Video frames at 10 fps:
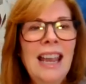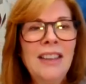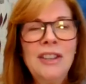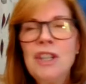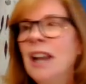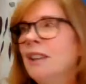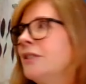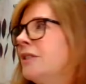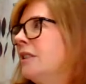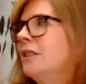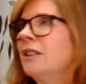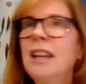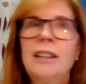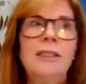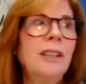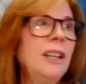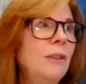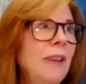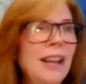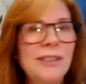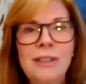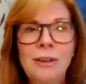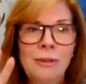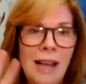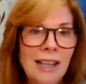And the child is sitting there kind of looking around. So mm-hmm.